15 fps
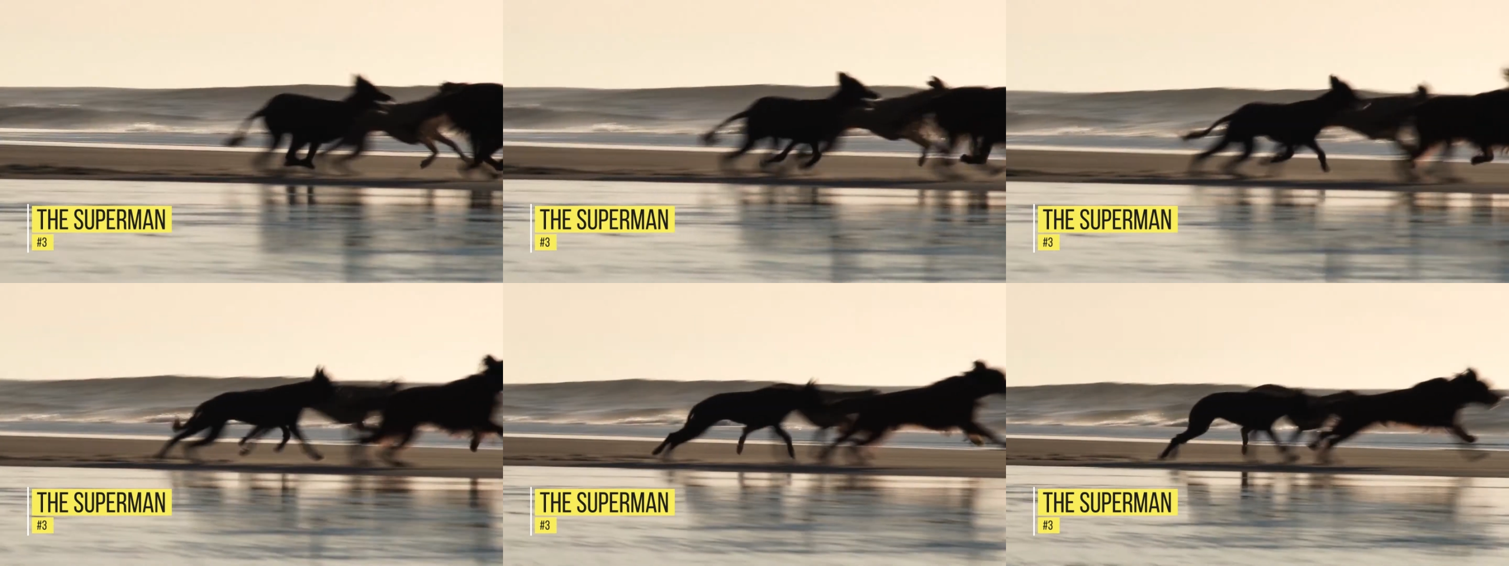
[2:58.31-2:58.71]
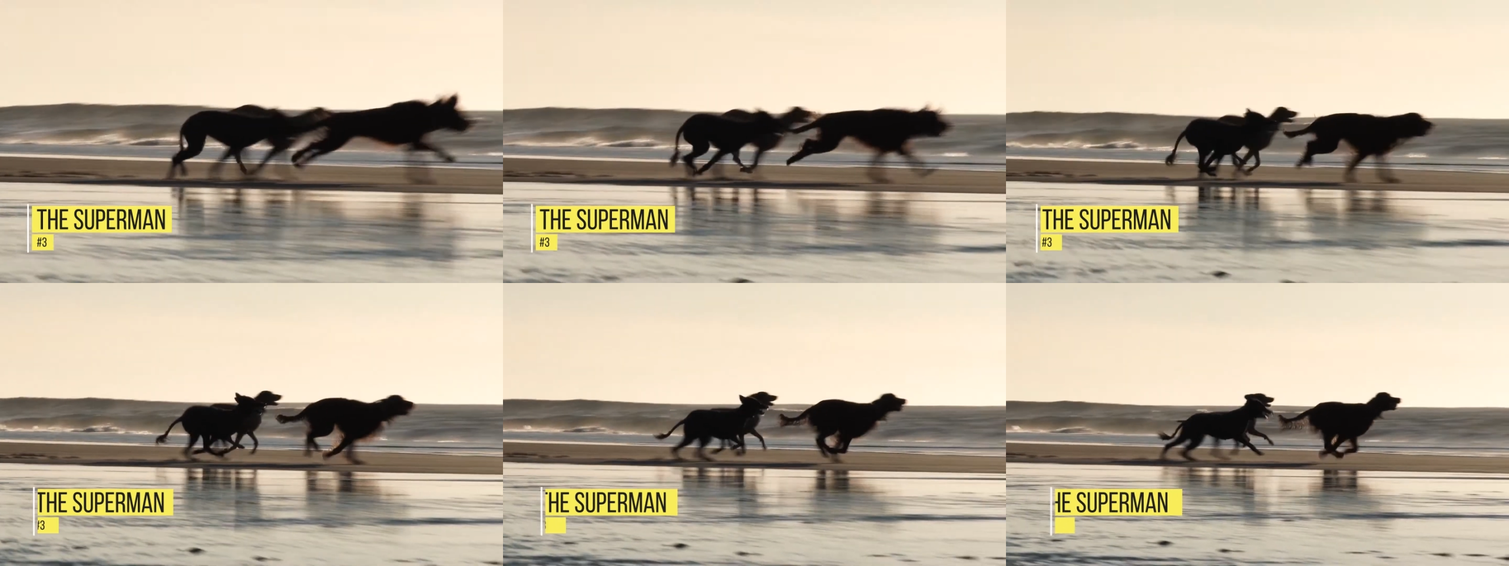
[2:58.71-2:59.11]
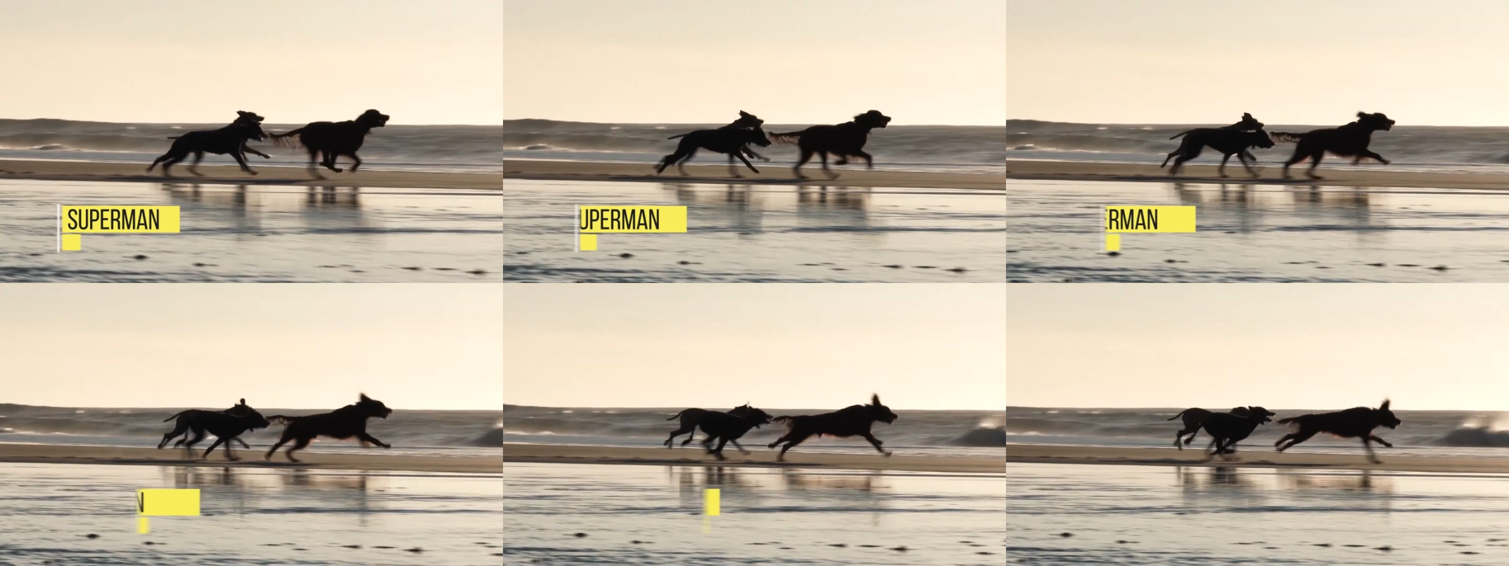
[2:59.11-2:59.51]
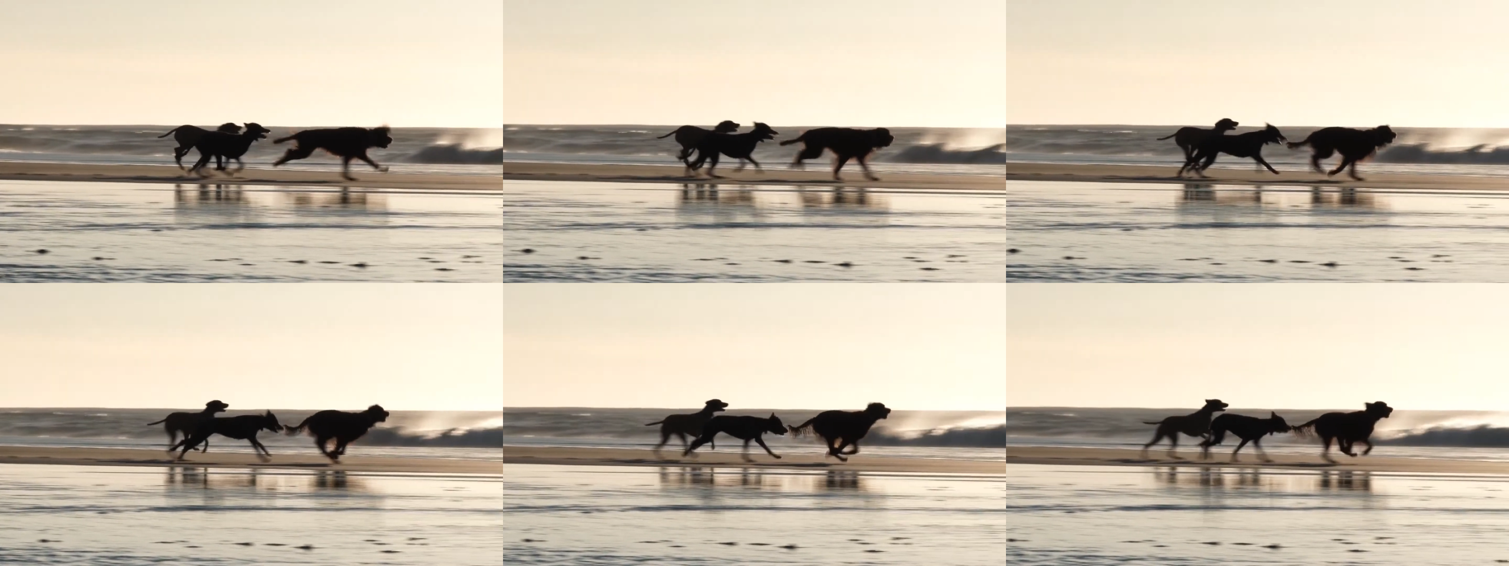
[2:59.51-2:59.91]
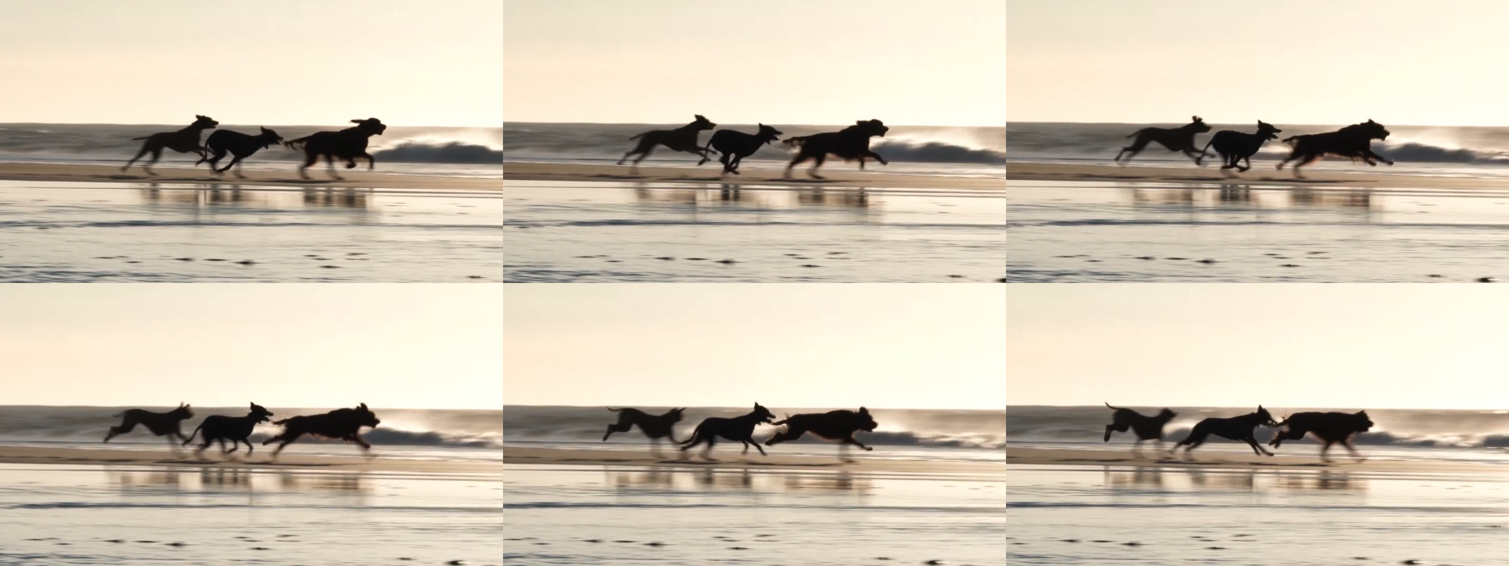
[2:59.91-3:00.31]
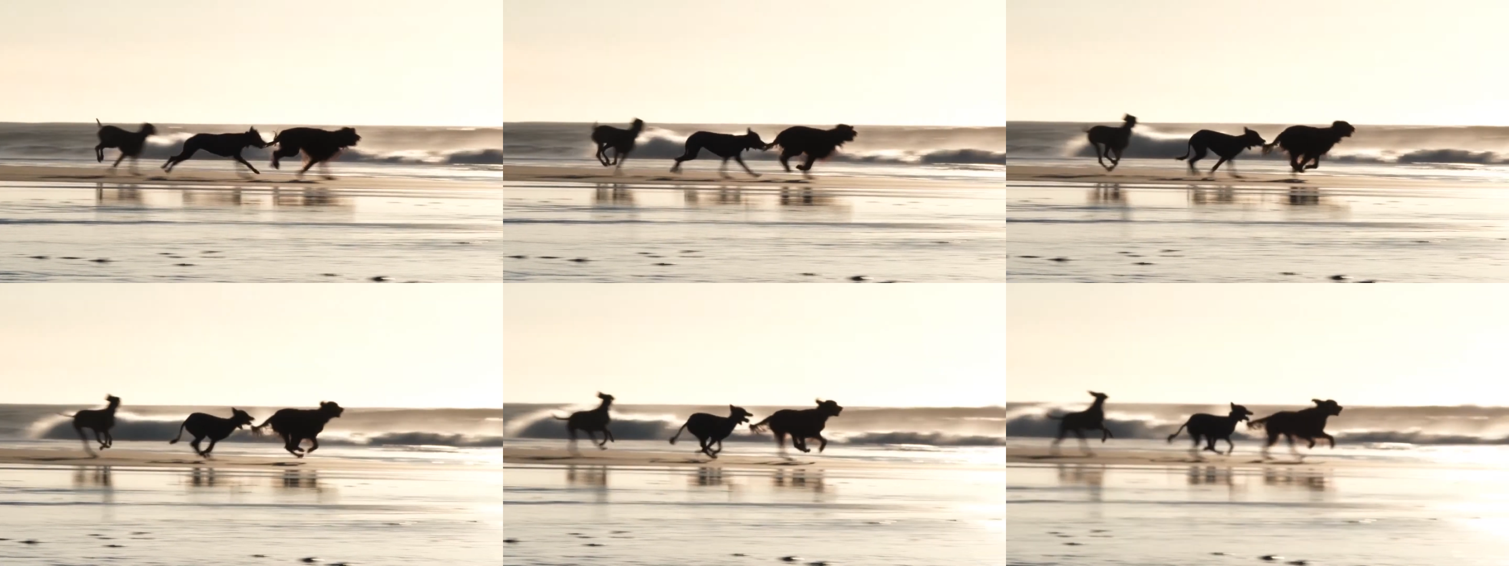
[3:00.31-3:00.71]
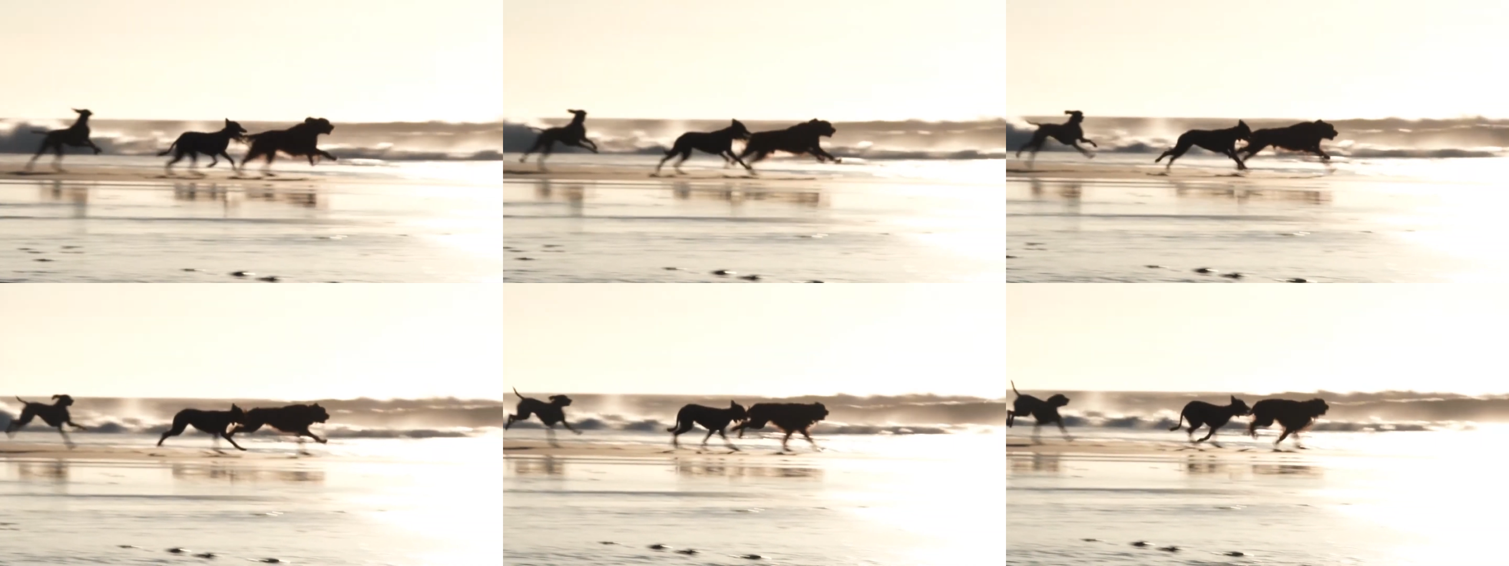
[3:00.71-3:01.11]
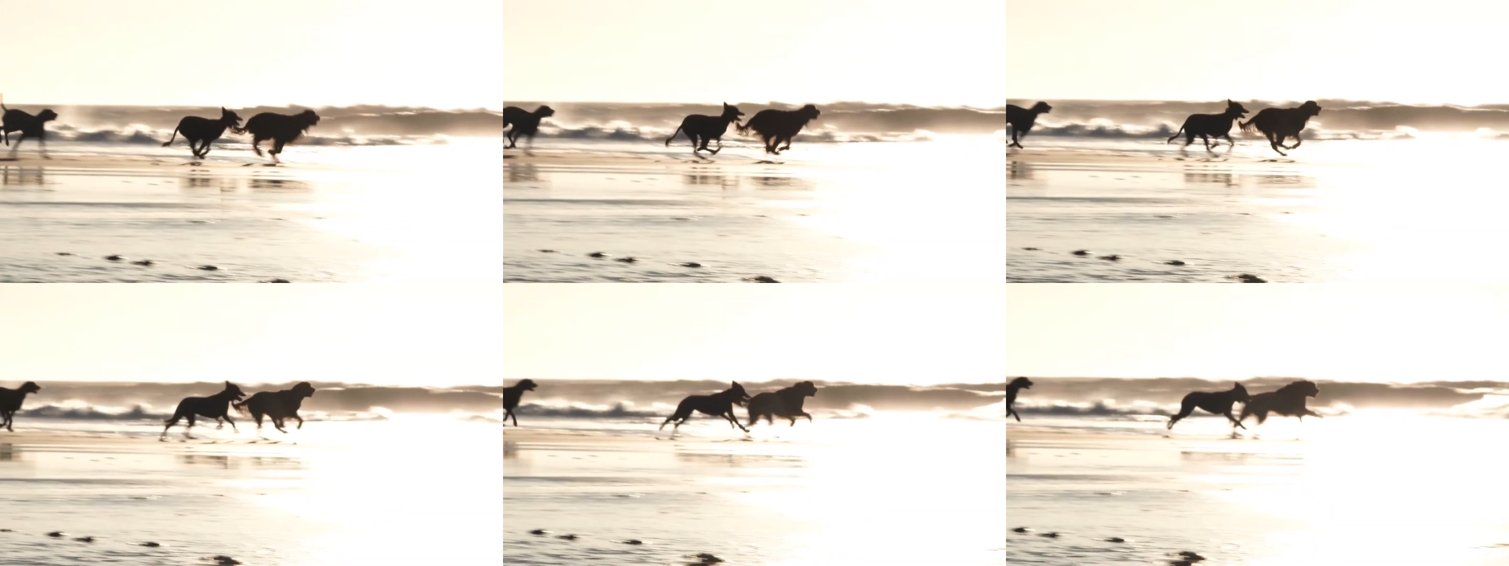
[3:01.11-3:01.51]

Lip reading: [unreadable: no face in view]